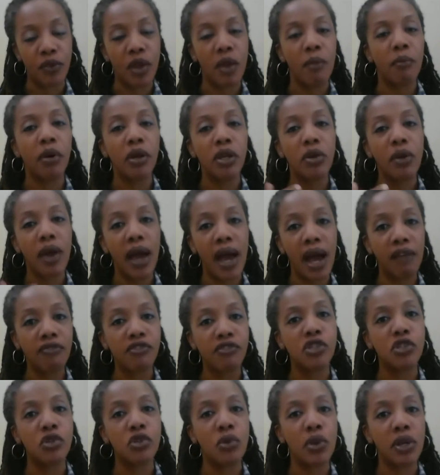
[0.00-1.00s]
But you have
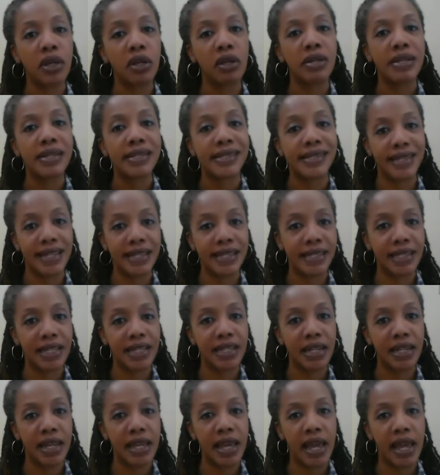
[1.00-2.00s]
to do it
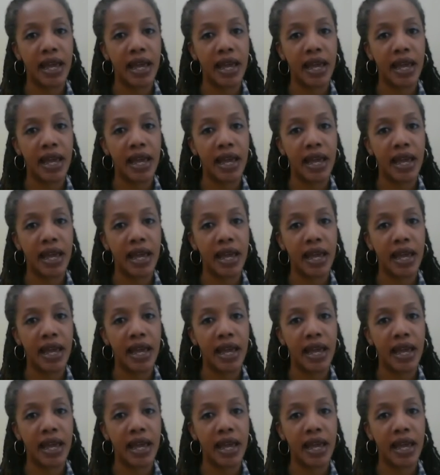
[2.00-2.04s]
consistently.